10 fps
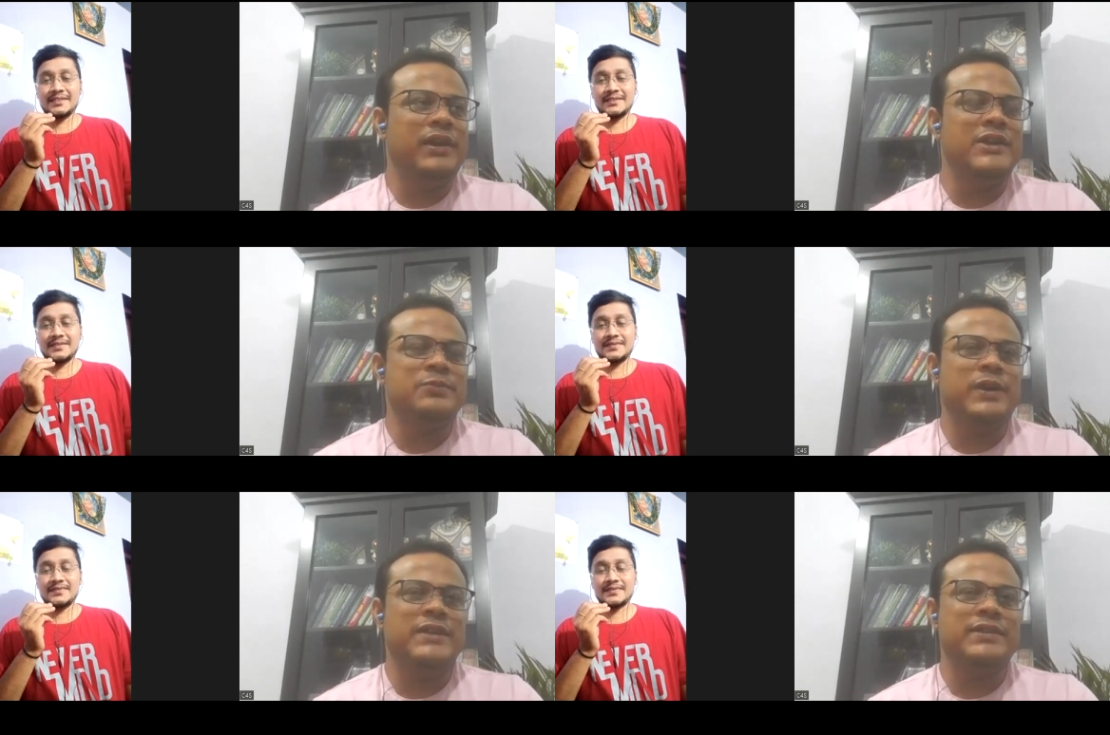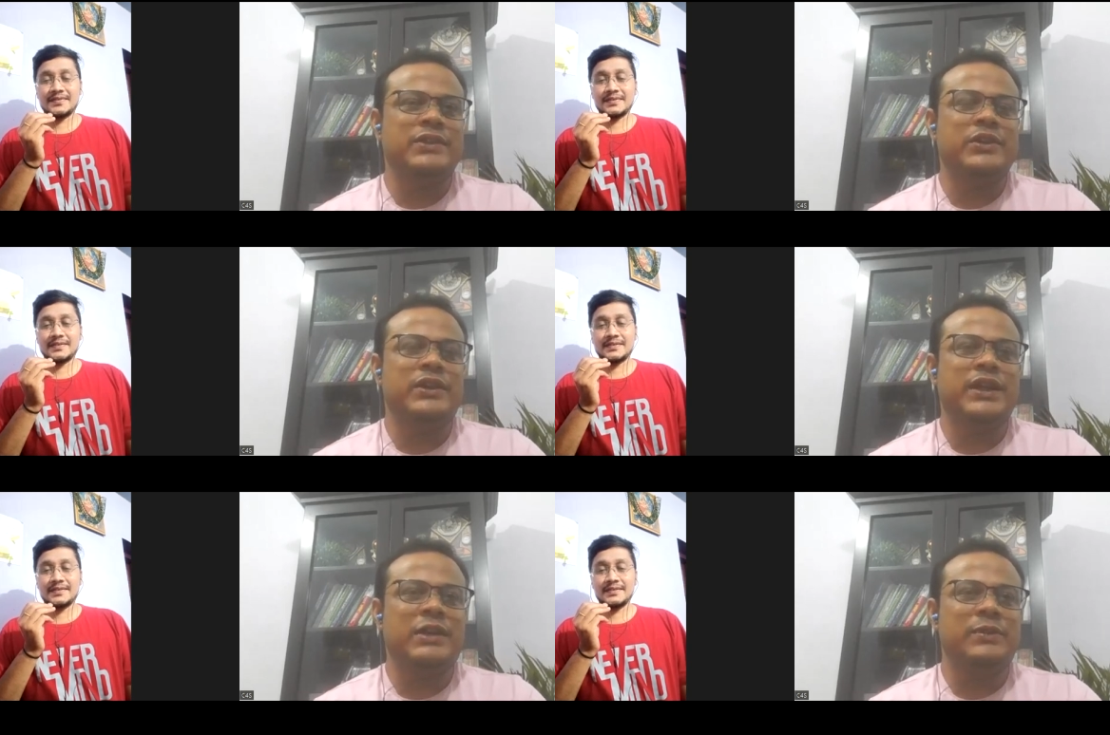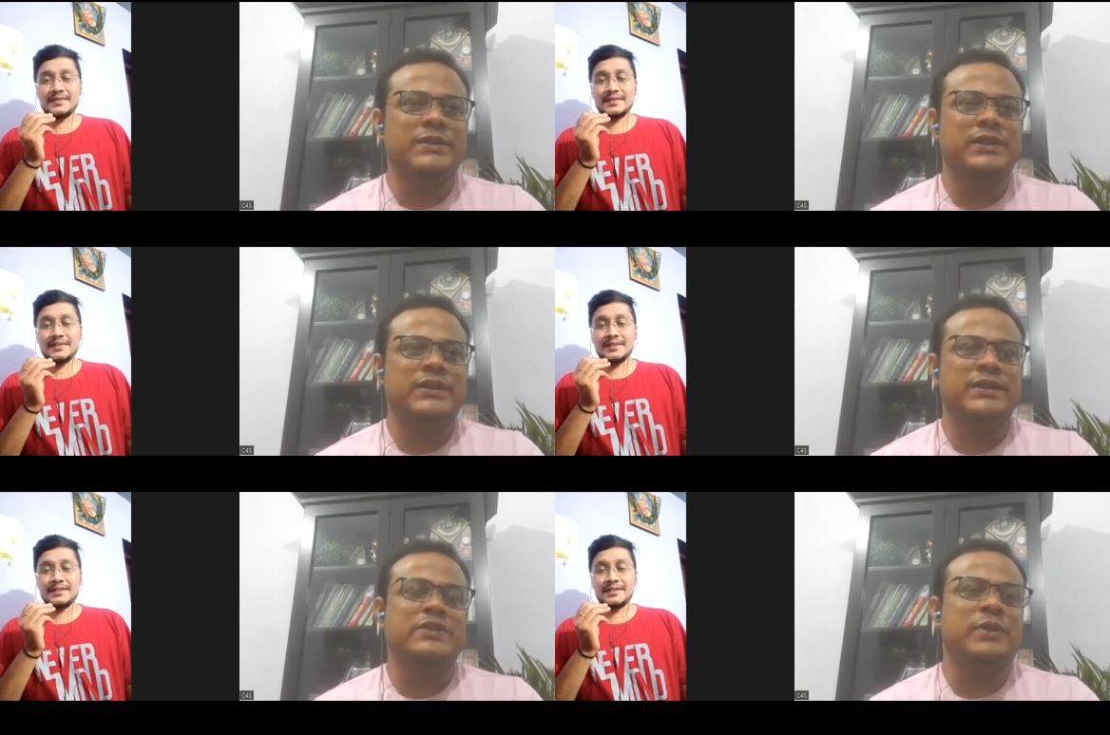Speaker 1: many aspirants they contact me, sir.
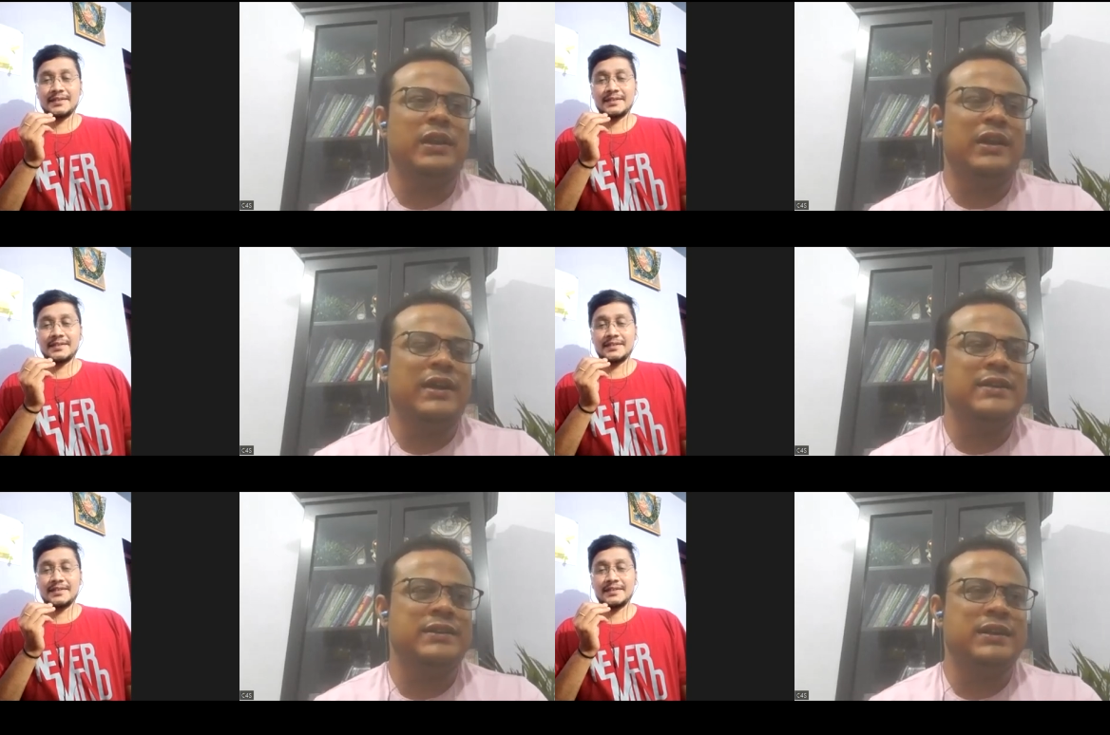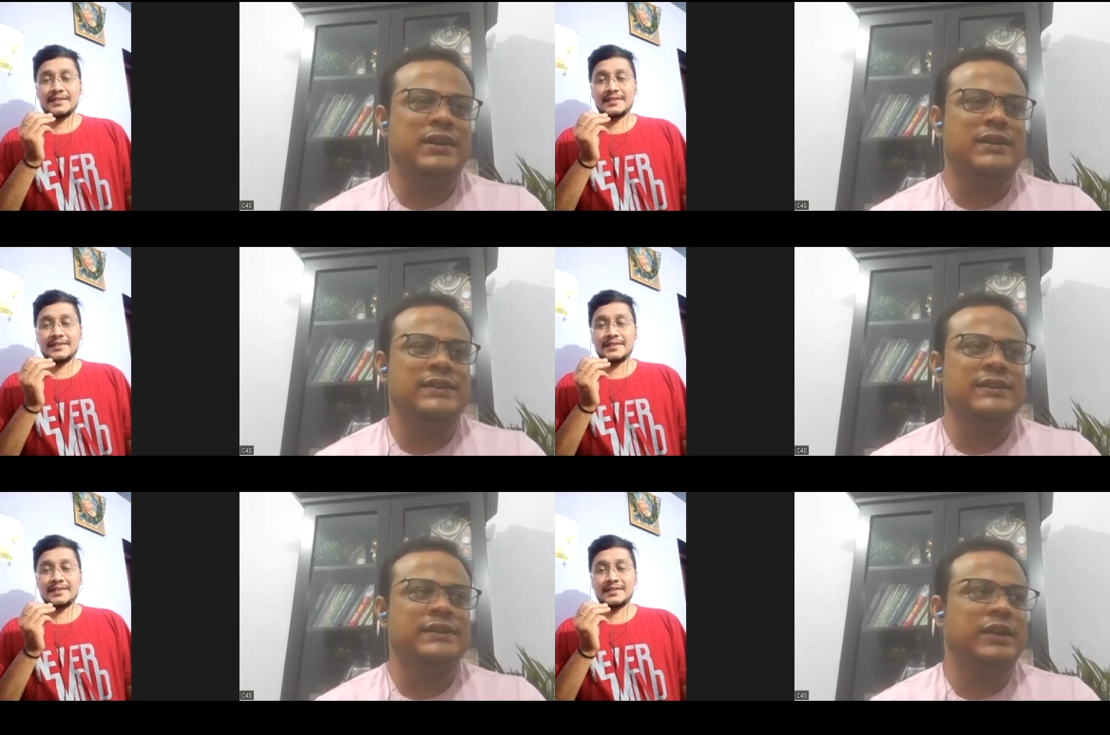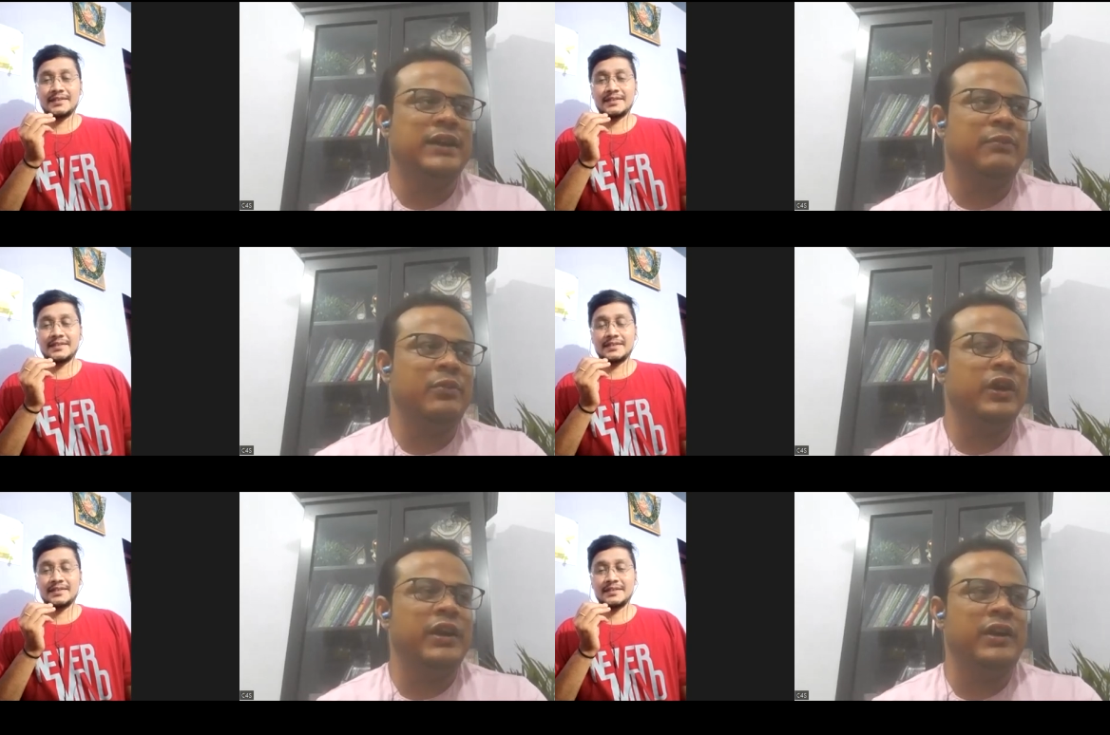This is my last chance. I am
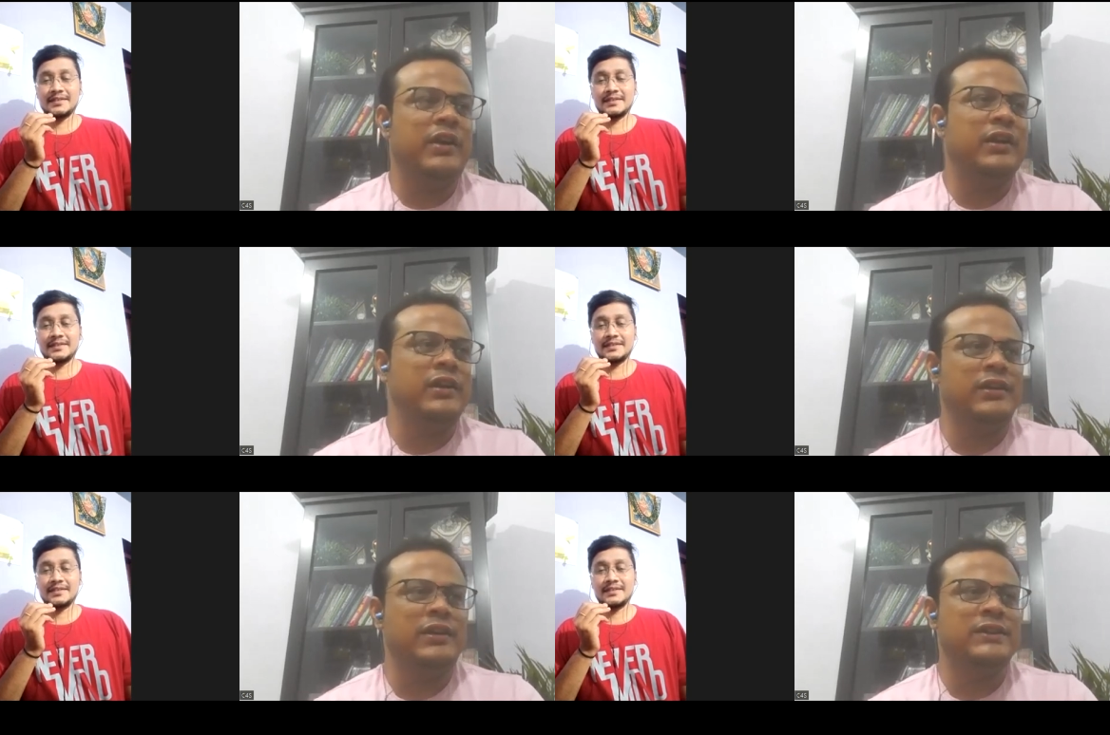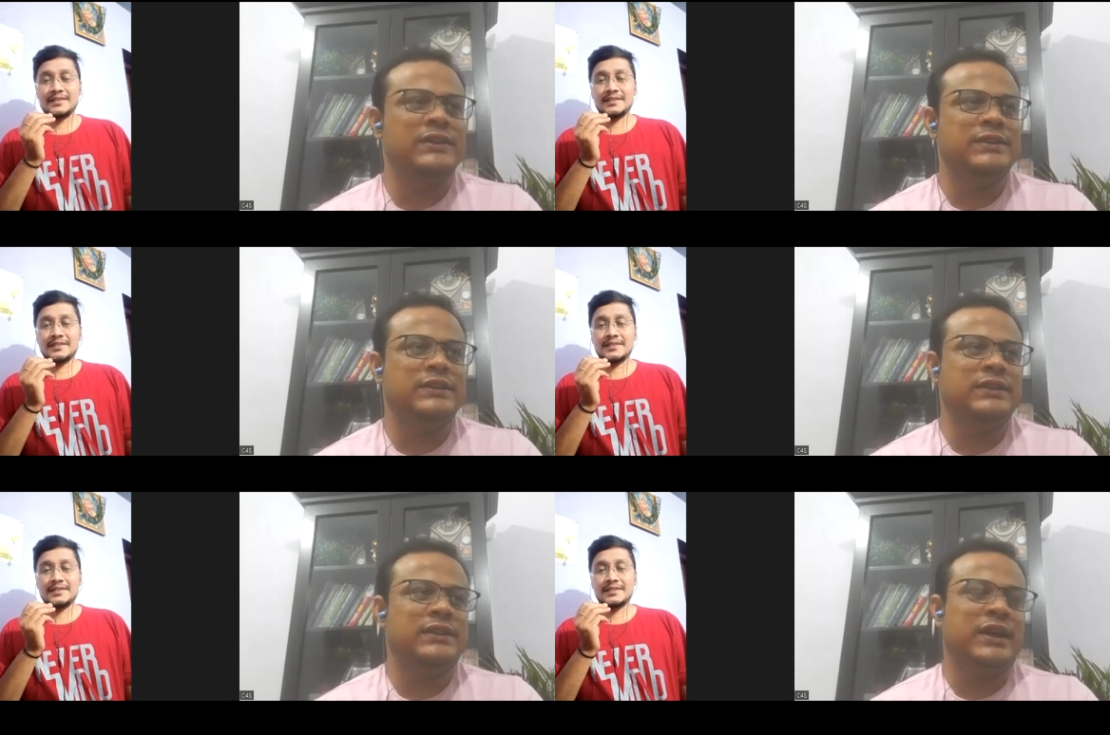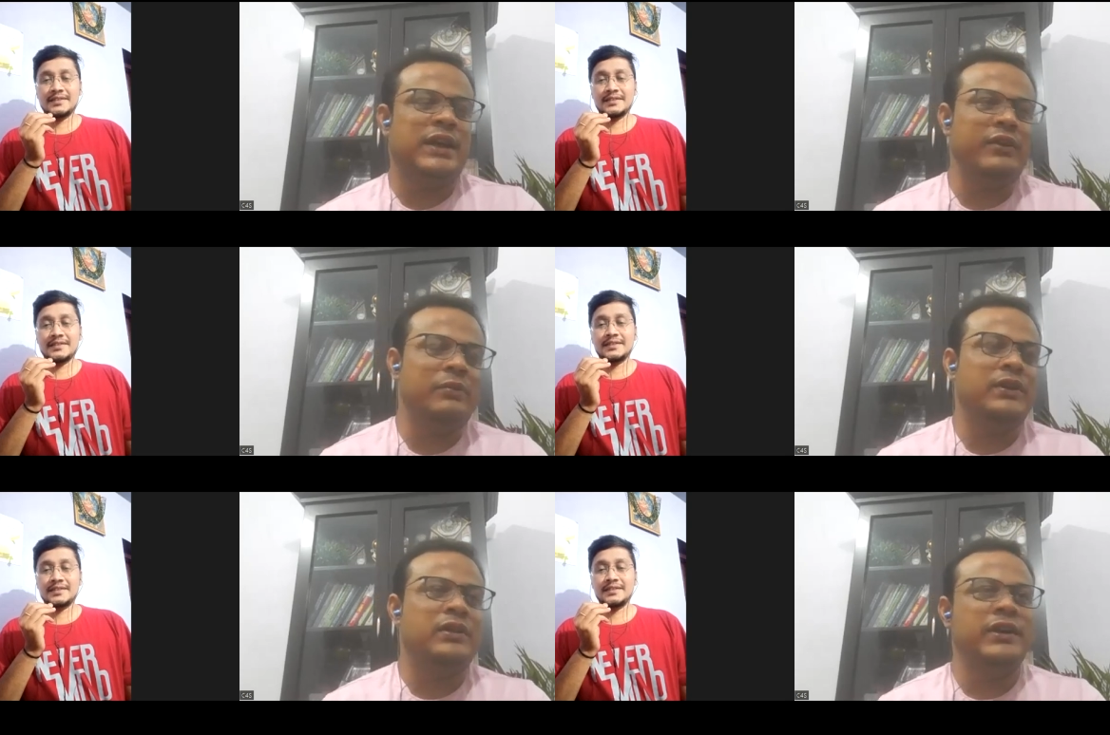29 years. Uh, I will
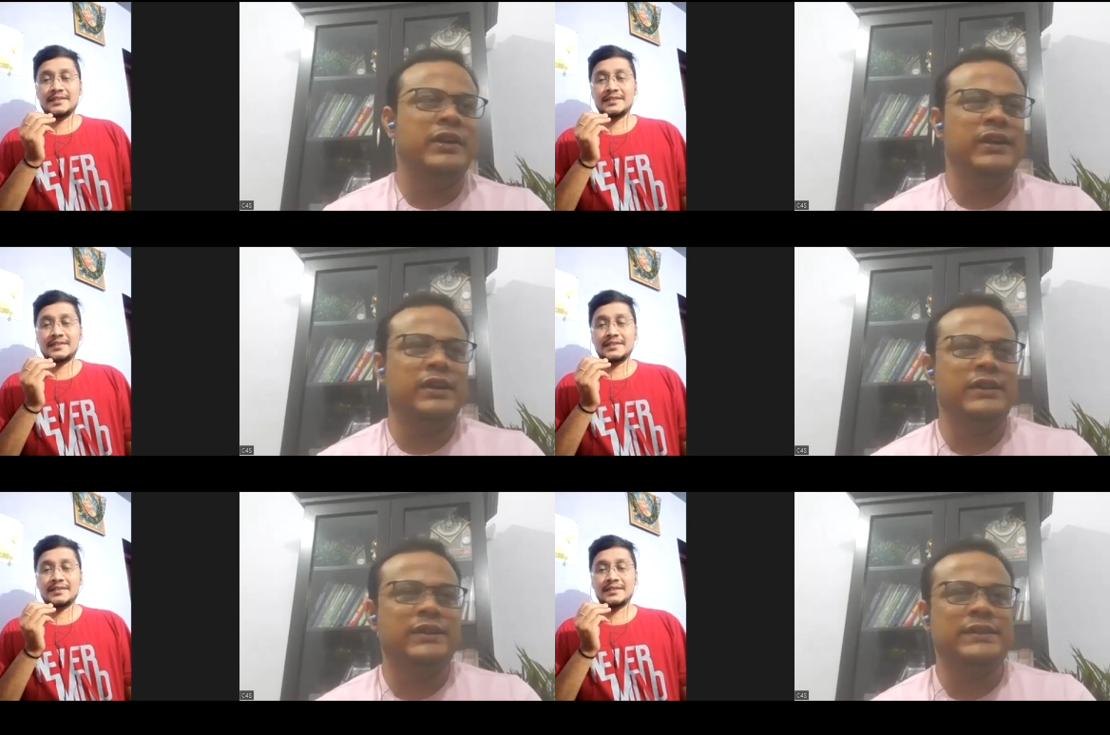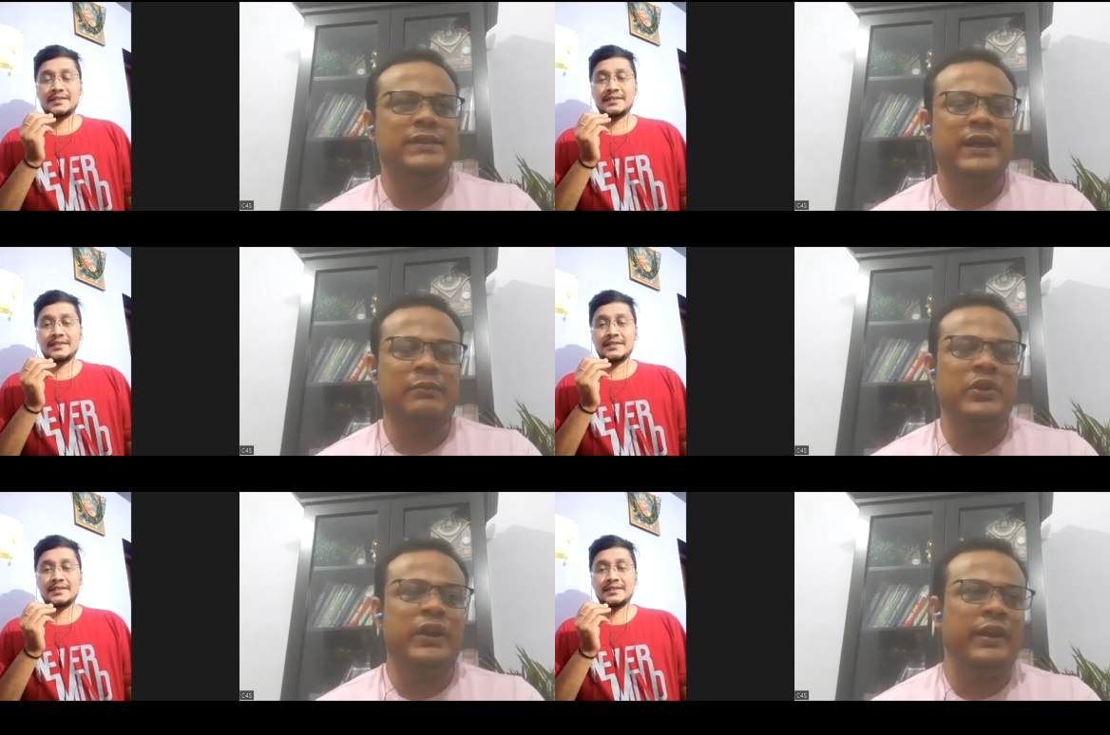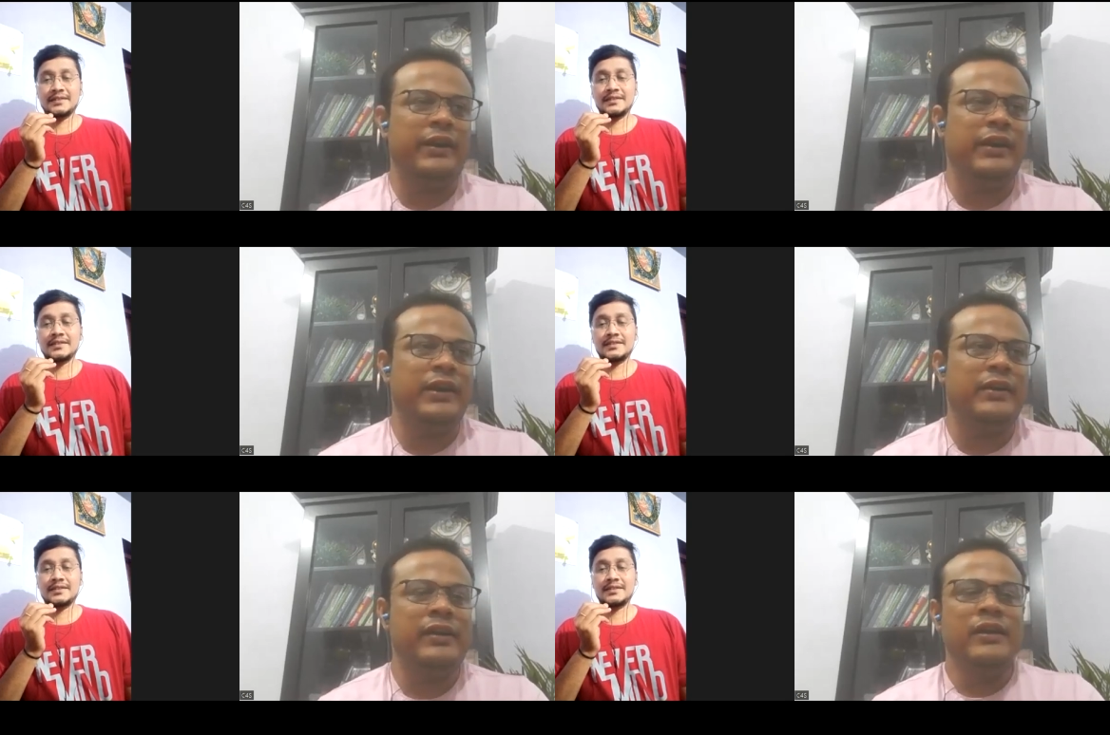be 30 years. I am 28.